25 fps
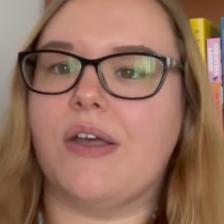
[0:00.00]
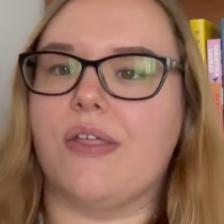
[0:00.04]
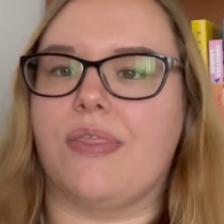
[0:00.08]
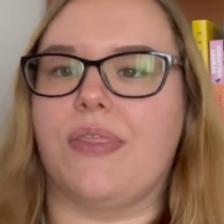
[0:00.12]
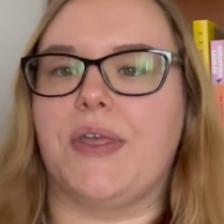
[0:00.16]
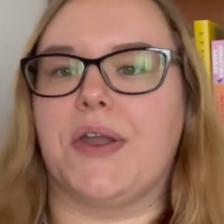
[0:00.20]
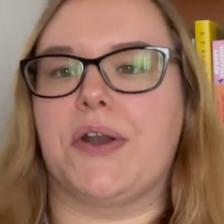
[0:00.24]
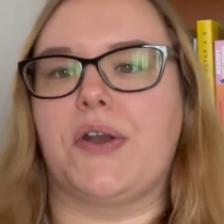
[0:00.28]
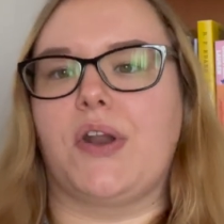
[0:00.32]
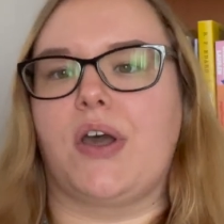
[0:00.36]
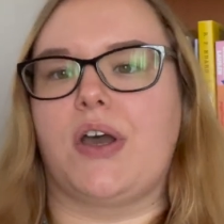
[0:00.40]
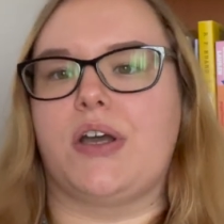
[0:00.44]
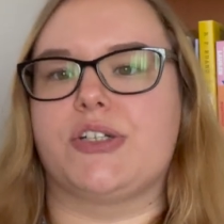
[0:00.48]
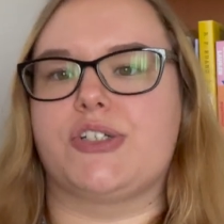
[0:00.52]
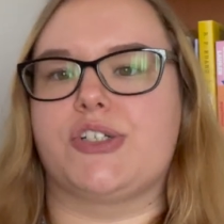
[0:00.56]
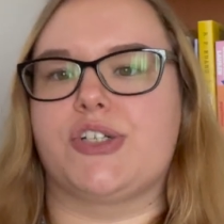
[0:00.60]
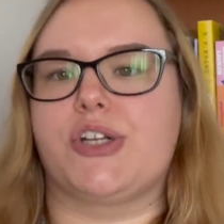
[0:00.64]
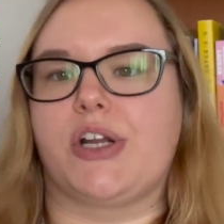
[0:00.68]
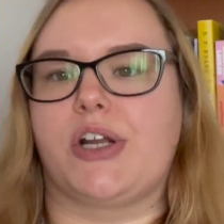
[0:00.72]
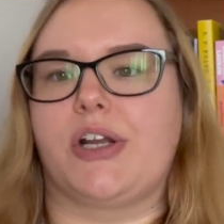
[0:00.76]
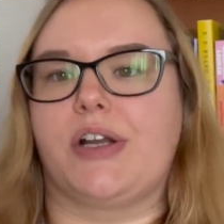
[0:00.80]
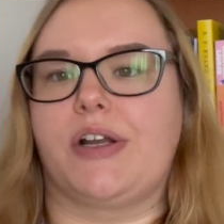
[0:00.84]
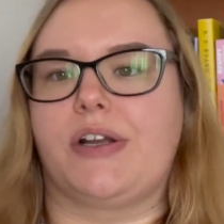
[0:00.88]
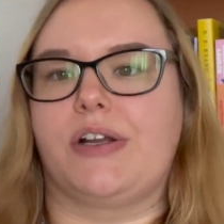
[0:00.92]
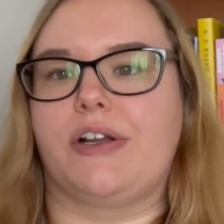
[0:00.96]
They're not
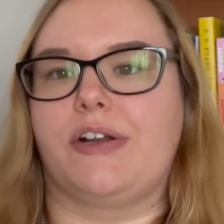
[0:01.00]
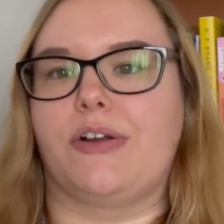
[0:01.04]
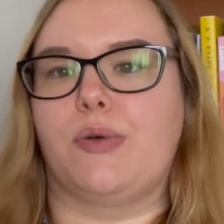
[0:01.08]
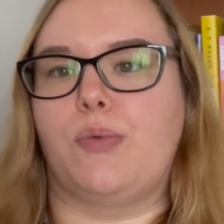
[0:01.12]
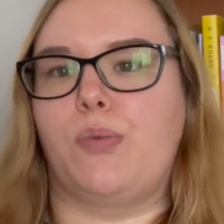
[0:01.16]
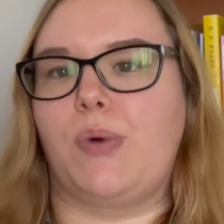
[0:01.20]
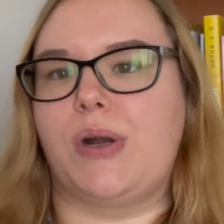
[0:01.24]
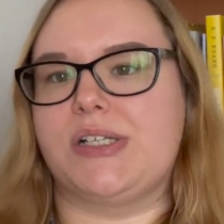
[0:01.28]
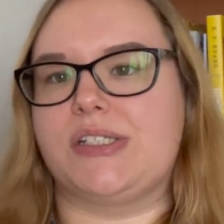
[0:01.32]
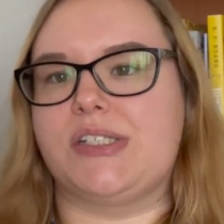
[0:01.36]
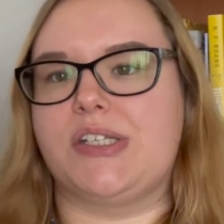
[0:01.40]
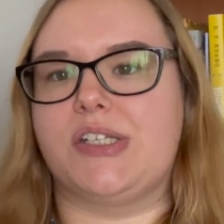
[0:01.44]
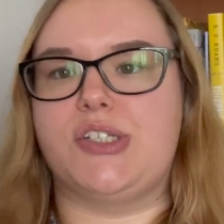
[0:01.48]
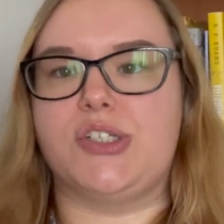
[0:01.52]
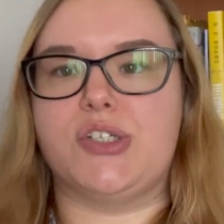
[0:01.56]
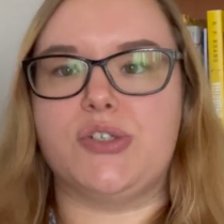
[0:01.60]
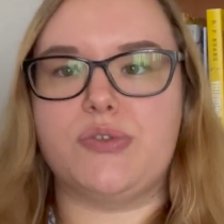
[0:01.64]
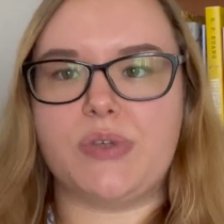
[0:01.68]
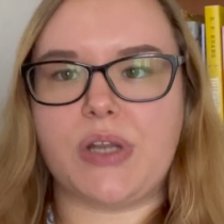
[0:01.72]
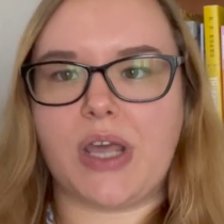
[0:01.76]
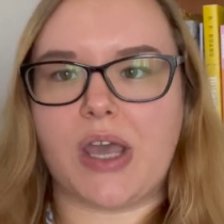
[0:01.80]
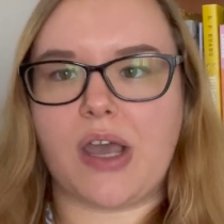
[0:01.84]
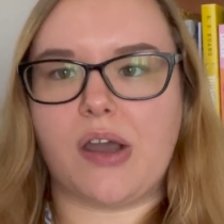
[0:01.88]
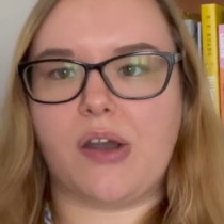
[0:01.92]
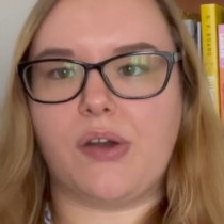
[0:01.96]
sure what to do
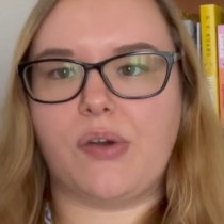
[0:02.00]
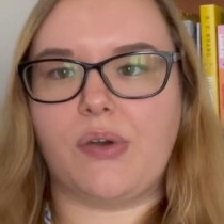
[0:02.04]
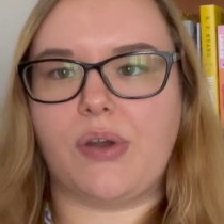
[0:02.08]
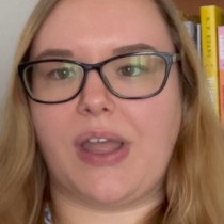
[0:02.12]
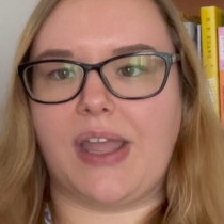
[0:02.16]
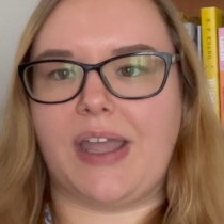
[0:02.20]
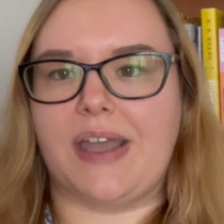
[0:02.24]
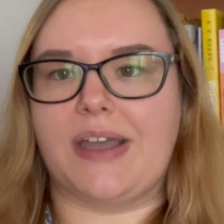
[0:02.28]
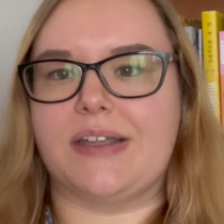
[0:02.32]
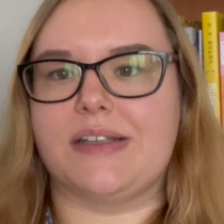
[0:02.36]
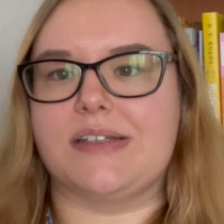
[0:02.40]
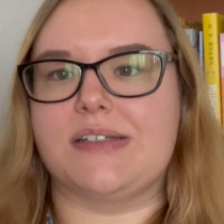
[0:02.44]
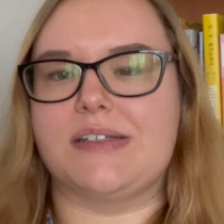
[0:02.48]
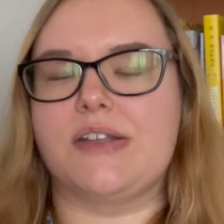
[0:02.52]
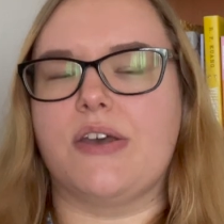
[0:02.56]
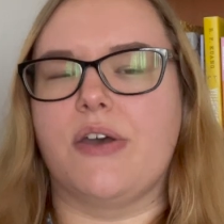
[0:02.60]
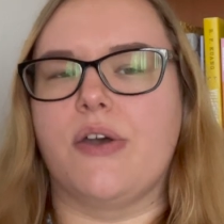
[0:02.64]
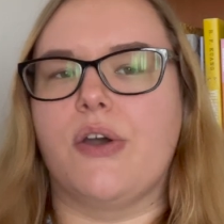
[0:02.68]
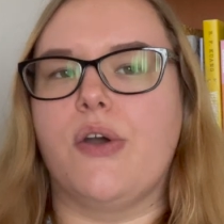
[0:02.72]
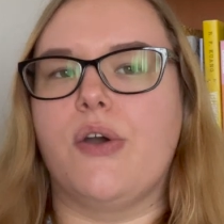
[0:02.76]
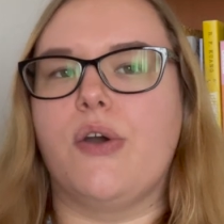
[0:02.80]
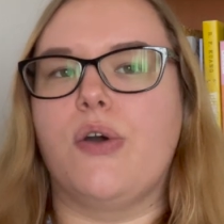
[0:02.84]
now and